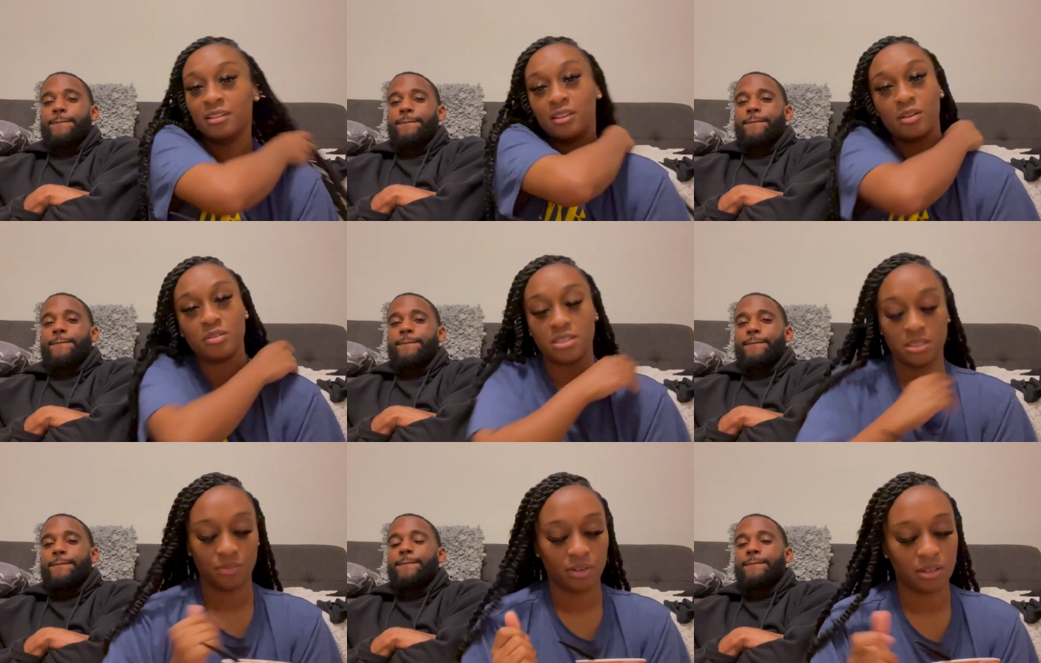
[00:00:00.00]
Speaker 1: close
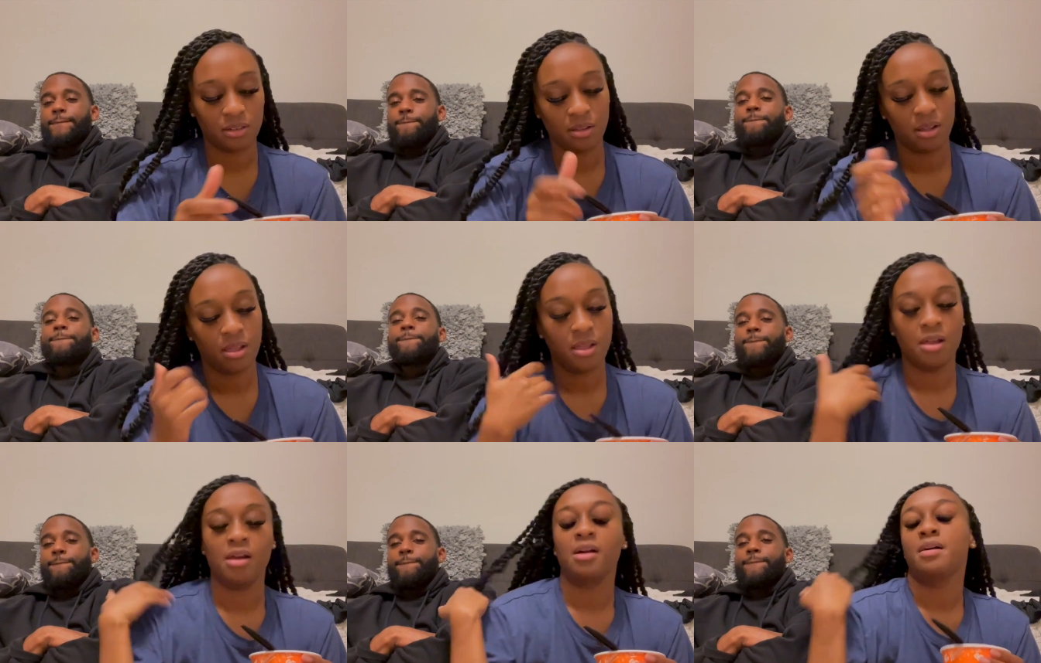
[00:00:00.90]
as fuck.
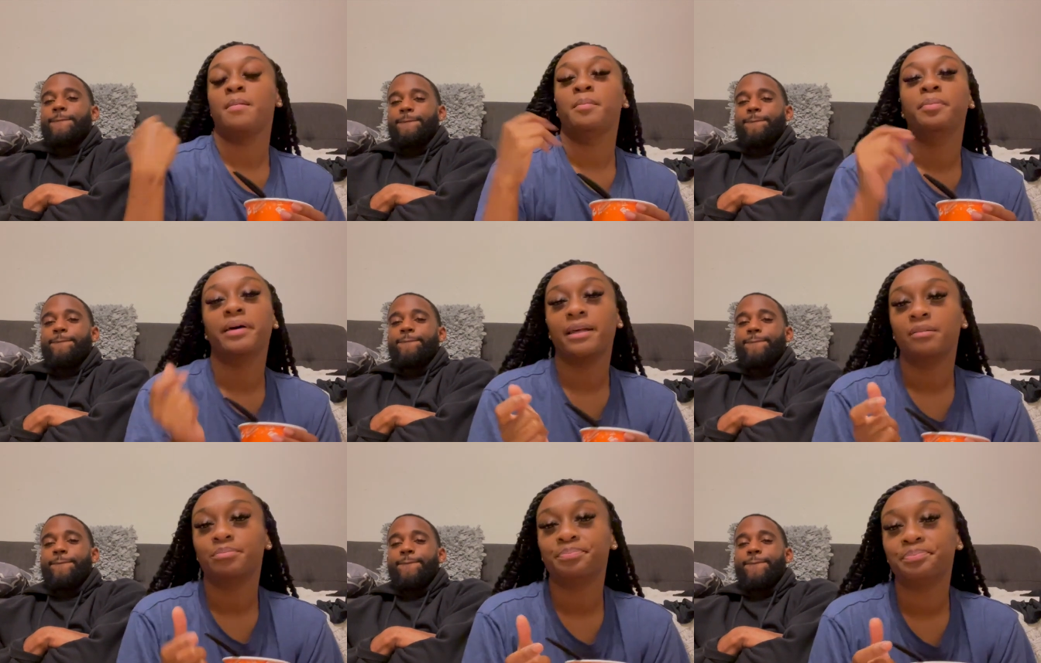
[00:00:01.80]

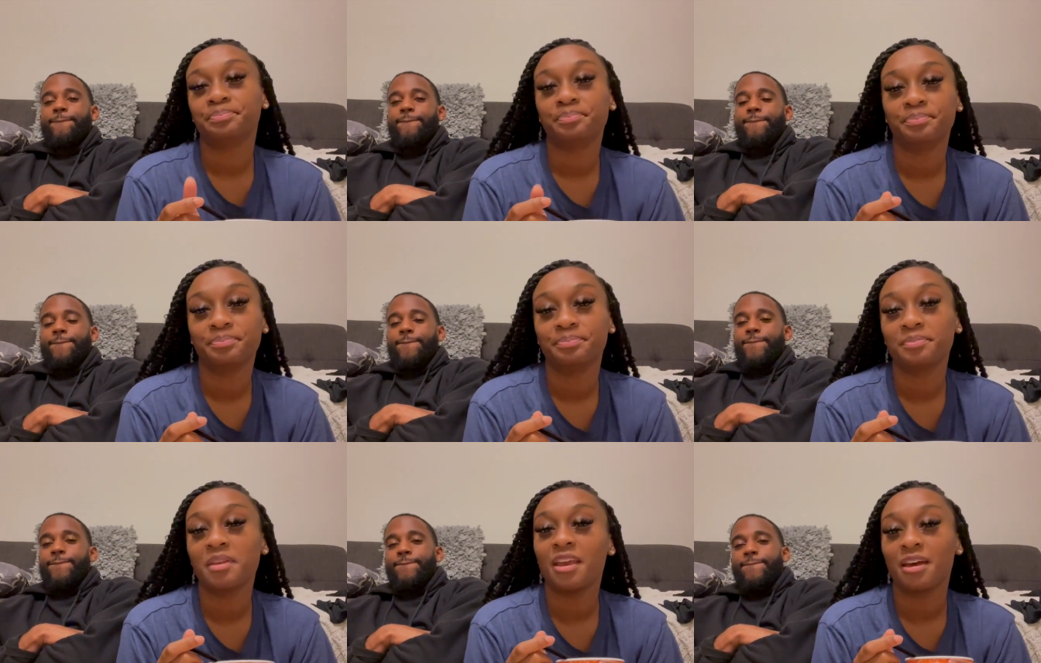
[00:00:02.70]
But
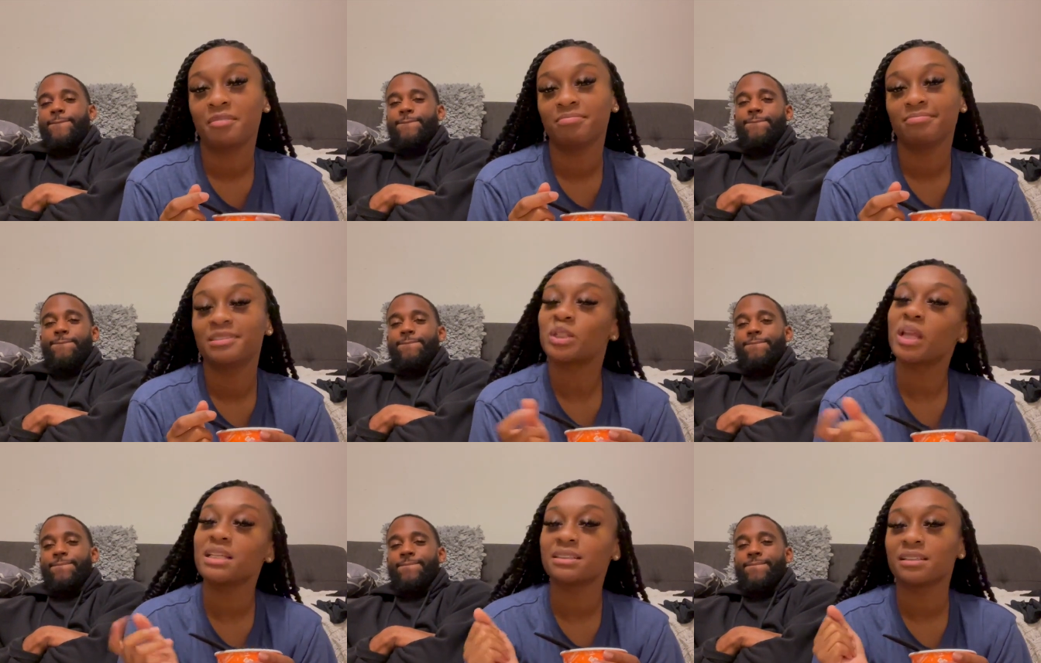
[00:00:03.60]
yeah, so
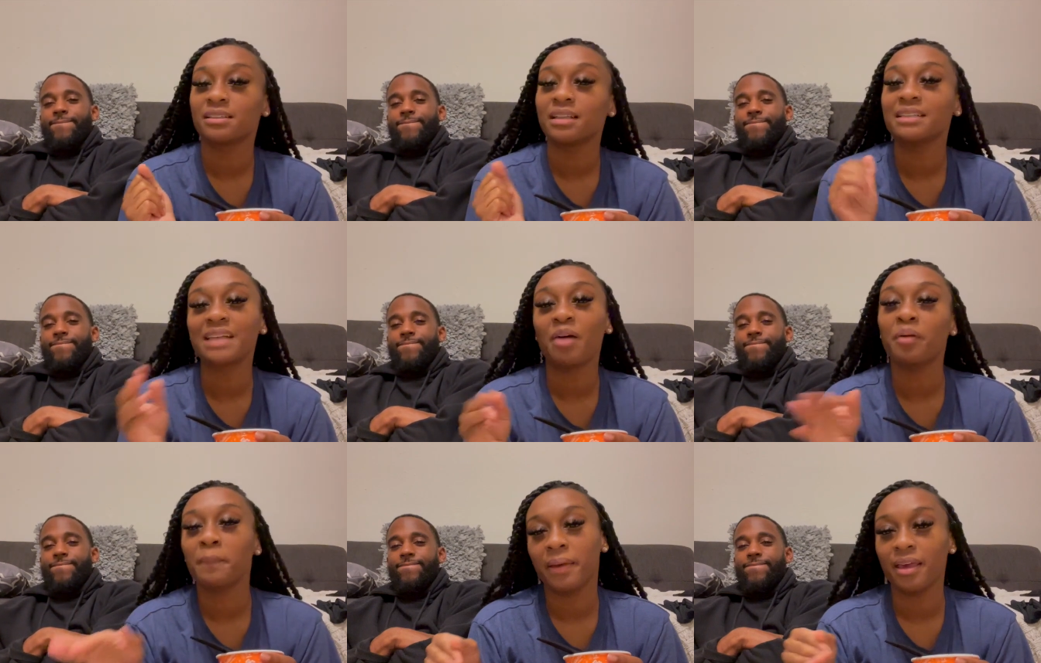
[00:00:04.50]
that's the that's how
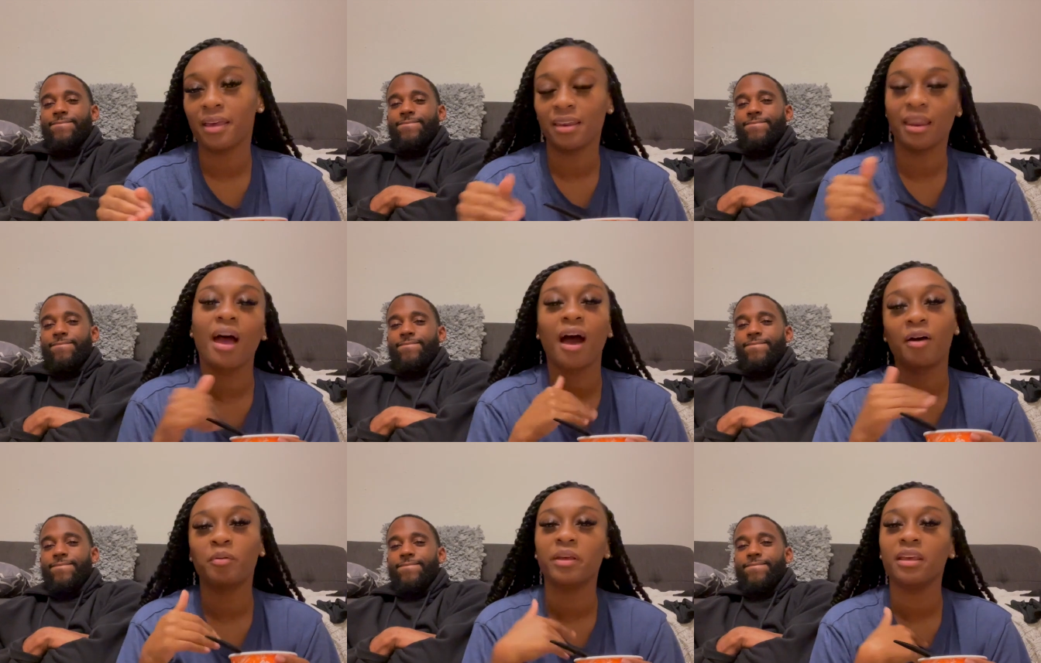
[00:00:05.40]
we met and
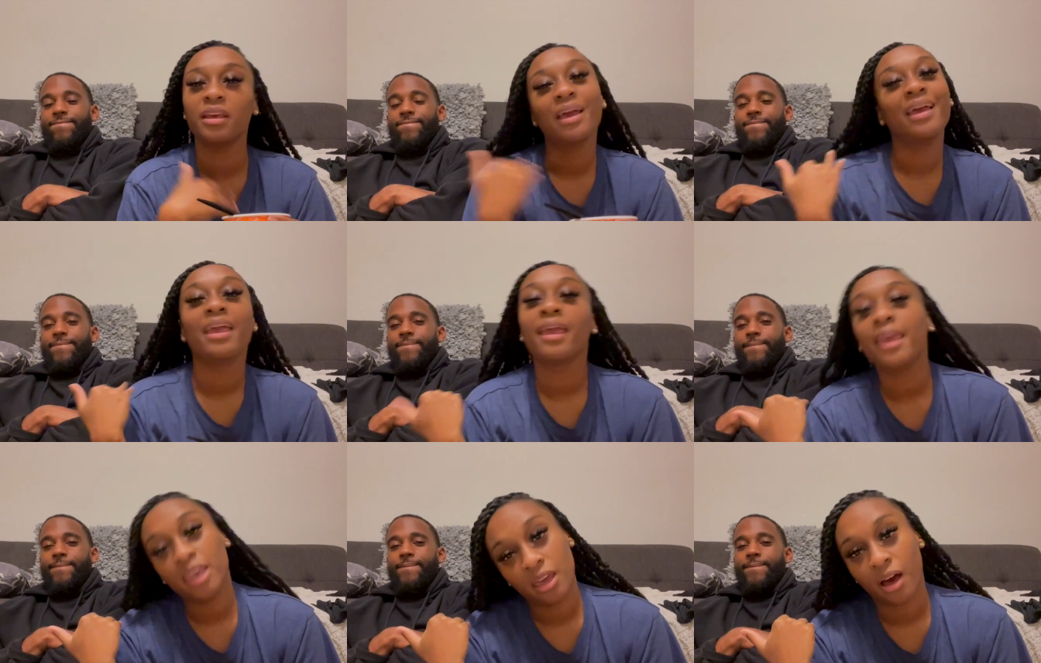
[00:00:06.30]
how we
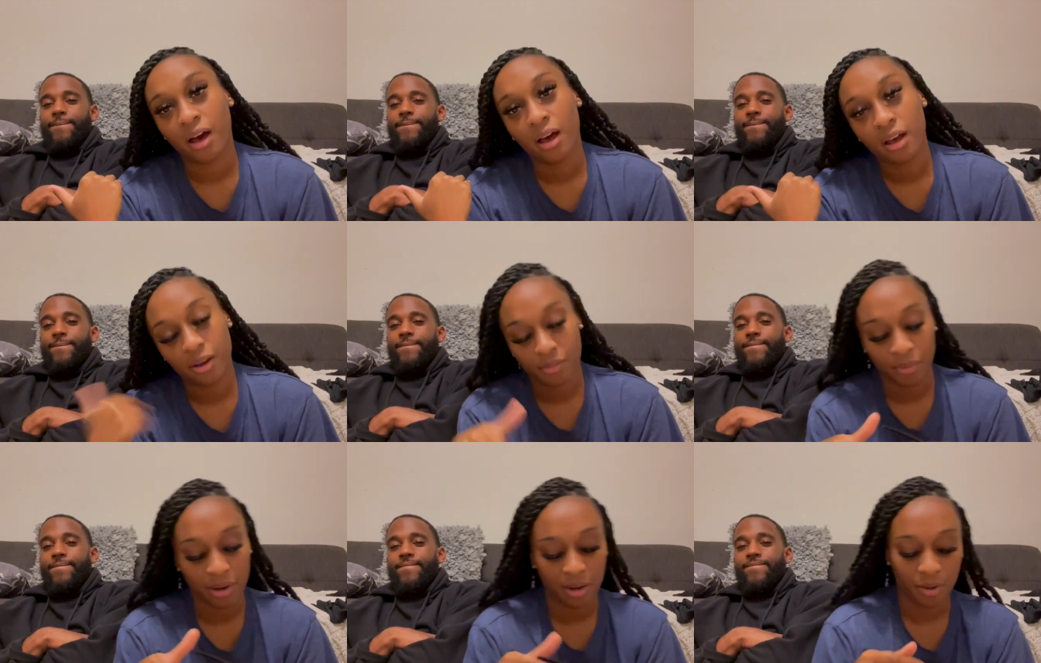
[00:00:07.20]
here
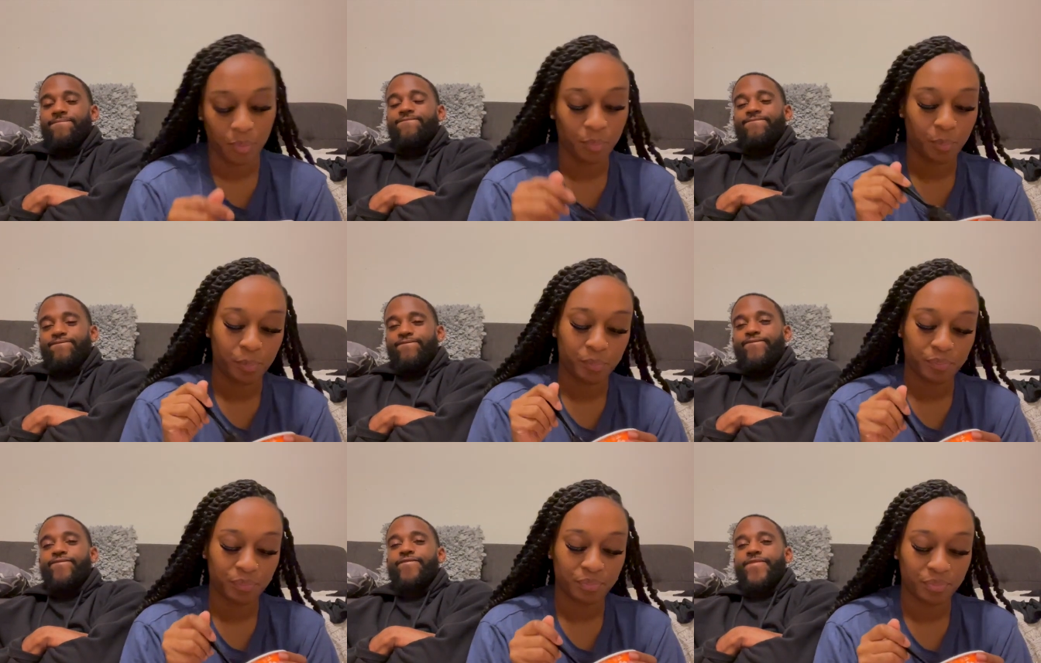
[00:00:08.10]
right now.
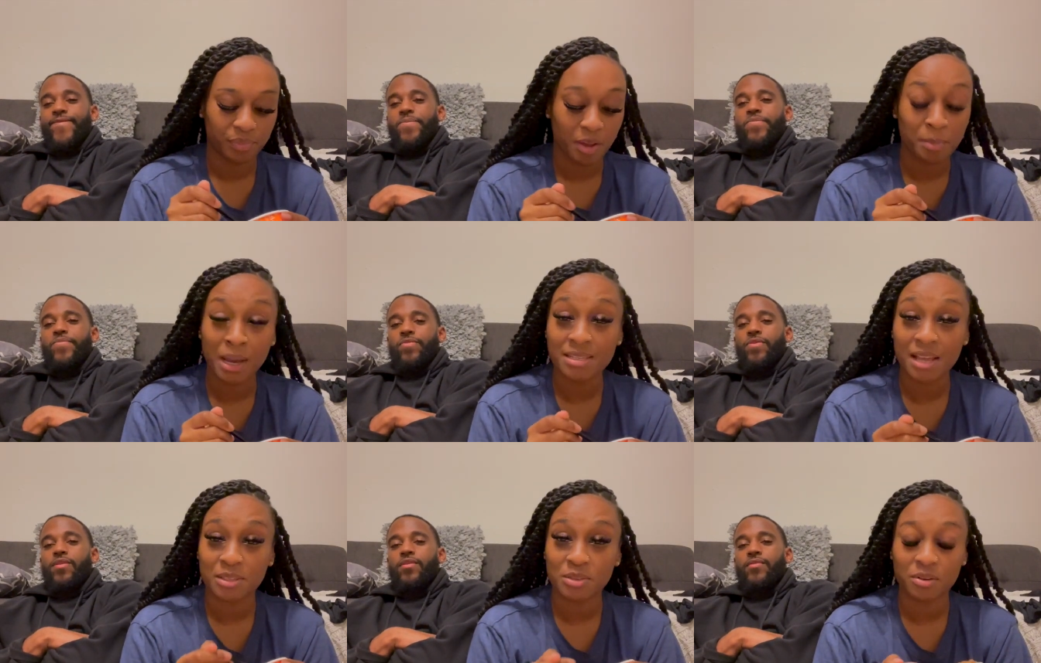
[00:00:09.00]
Hope you guys
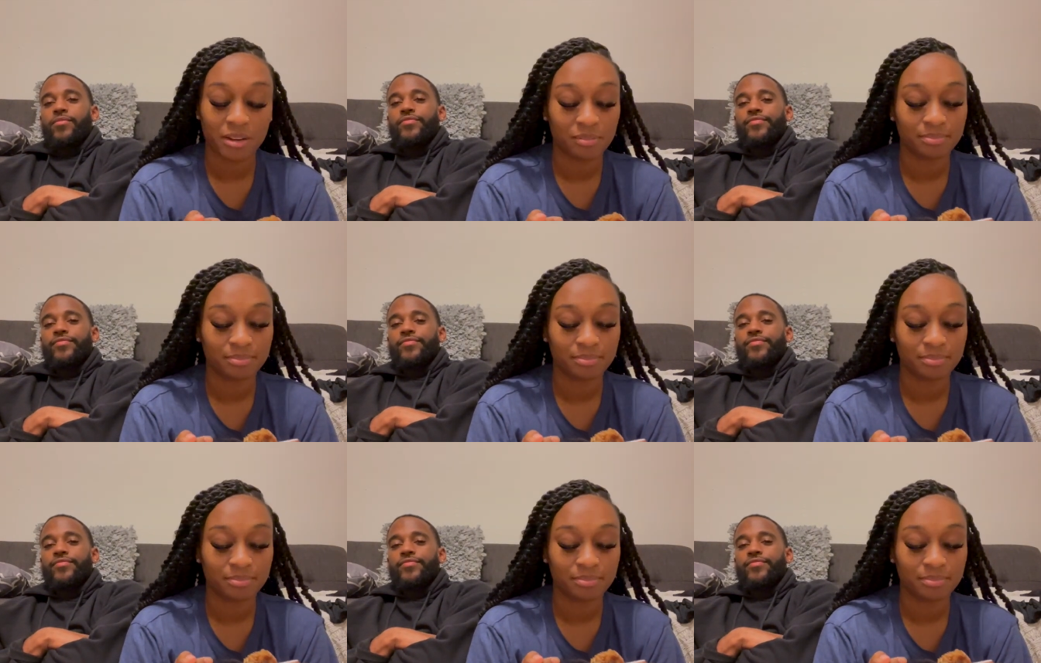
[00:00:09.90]
like the story.